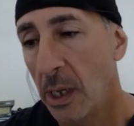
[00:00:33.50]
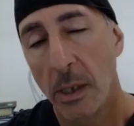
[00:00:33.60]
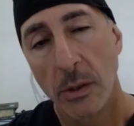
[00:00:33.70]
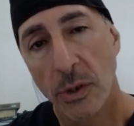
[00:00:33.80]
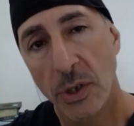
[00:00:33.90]

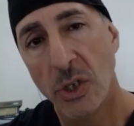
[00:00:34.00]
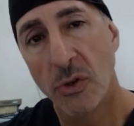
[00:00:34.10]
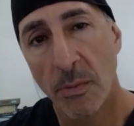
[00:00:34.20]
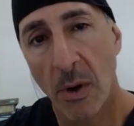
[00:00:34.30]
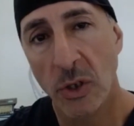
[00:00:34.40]
So just to
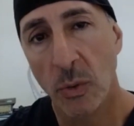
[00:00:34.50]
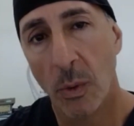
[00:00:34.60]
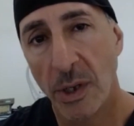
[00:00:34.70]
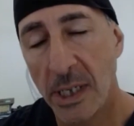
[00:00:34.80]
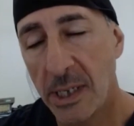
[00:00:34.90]
remind you what
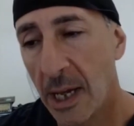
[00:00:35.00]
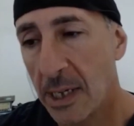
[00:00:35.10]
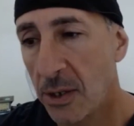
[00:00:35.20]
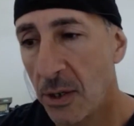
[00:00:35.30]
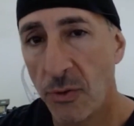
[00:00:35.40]
DCR
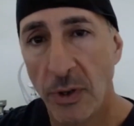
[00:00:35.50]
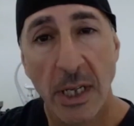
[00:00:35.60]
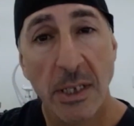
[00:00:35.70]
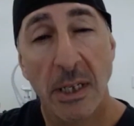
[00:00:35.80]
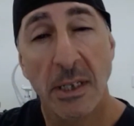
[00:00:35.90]
surgery
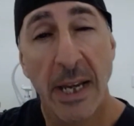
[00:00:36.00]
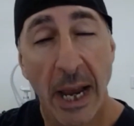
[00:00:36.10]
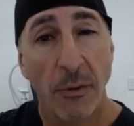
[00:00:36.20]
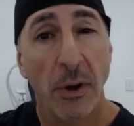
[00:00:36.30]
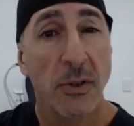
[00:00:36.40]
is, it's
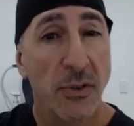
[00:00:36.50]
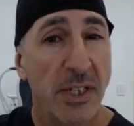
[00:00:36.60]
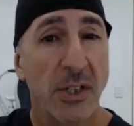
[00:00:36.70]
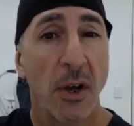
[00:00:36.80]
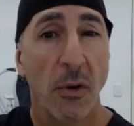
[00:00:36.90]

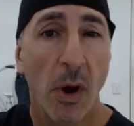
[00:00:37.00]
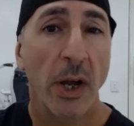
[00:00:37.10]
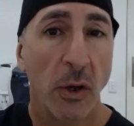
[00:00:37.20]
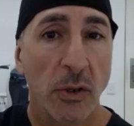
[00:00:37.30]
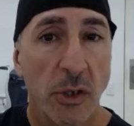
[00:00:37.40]

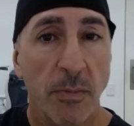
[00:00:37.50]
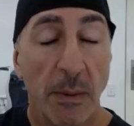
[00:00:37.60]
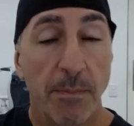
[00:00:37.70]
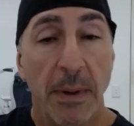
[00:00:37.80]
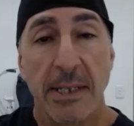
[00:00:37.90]

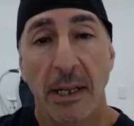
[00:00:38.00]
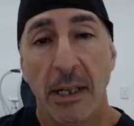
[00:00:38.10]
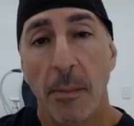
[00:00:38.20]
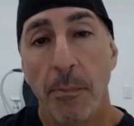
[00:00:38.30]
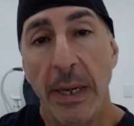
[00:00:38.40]
dacriocystorhinostomy,
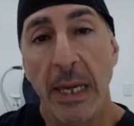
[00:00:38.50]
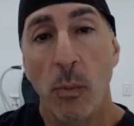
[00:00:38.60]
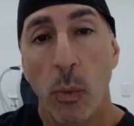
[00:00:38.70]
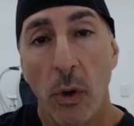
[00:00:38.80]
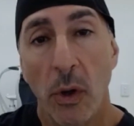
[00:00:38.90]
basically a
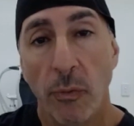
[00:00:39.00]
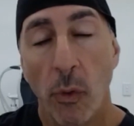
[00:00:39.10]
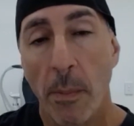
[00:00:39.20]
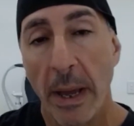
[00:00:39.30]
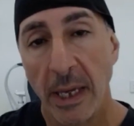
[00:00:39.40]
big word
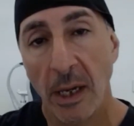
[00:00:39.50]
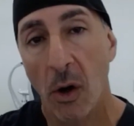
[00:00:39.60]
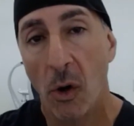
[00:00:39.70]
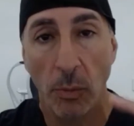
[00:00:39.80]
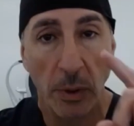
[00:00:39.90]
for making a
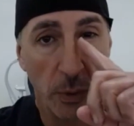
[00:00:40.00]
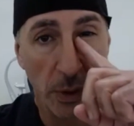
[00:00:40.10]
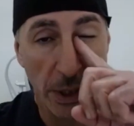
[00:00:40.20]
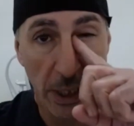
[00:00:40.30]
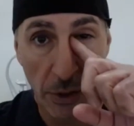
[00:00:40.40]
hole between
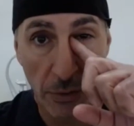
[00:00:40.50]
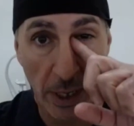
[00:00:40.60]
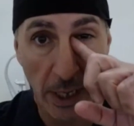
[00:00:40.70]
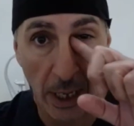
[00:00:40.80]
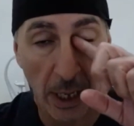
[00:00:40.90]
the tear
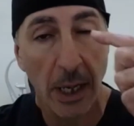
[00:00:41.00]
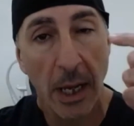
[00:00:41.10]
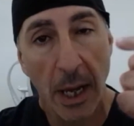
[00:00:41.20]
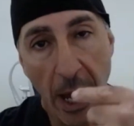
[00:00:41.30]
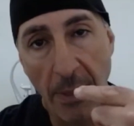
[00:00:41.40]
drain here
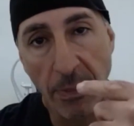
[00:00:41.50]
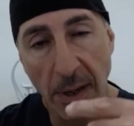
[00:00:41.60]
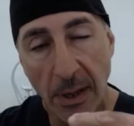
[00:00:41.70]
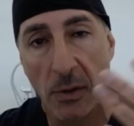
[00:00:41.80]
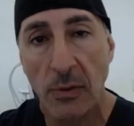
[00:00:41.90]
and the
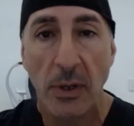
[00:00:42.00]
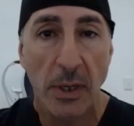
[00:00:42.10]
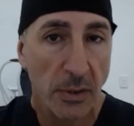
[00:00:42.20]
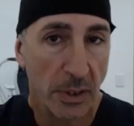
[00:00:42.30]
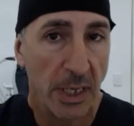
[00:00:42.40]
nose
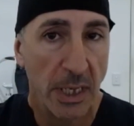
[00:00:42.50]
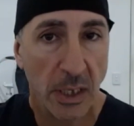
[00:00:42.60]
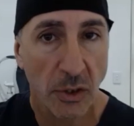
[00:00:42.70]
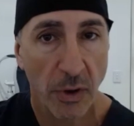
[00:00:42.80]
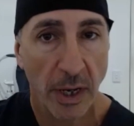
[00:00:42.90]
so tears
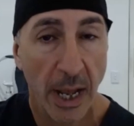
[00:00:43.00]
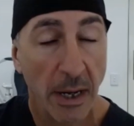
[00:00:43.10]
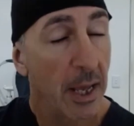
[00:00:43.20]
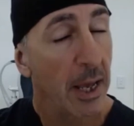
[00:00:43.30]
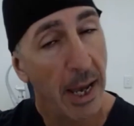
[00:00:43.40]
can drain
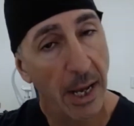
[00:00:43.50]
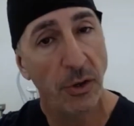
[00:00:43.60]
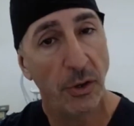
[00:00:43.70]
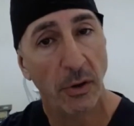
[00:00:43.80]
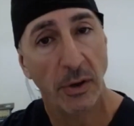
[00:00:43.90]
out and
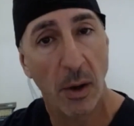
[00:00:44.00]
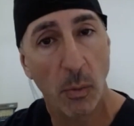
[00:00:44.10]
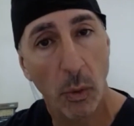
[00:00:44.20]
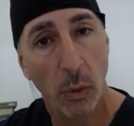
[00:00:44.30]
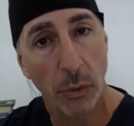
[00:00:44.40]
you don't get
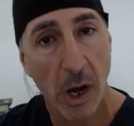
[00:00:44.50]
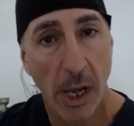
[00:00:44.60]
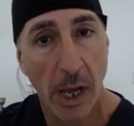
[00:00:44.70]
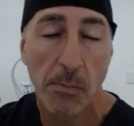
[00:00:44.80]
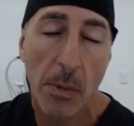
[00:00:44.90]
watery
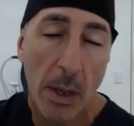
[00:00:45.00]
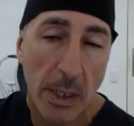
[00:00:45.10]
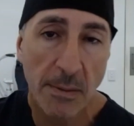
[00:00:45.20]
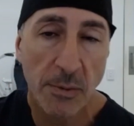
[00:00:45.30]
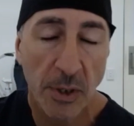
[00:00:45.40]
eye.
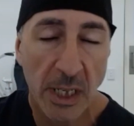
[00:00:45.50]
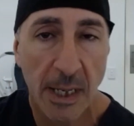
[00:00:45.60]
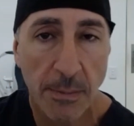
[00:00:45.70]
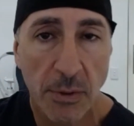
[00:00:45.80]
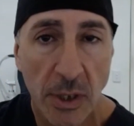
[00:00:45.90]
Seems
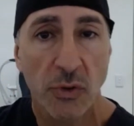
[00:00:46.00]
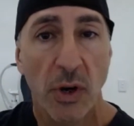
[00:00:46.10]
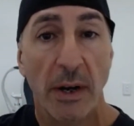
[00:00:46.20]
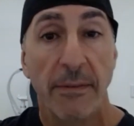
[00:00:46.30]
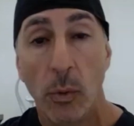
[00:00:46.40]
conceptually
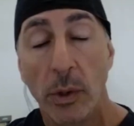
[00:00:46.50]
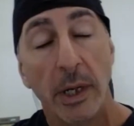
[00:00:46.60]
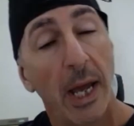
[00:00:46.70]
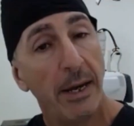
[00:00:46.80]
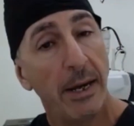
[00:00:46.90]
straightforward,
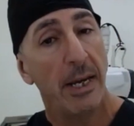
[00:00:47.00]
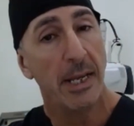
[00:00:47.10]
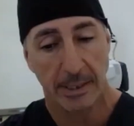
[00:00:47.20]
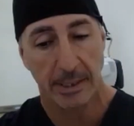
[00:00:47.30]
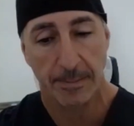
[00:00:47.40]
and it
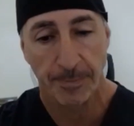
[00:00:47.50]
is.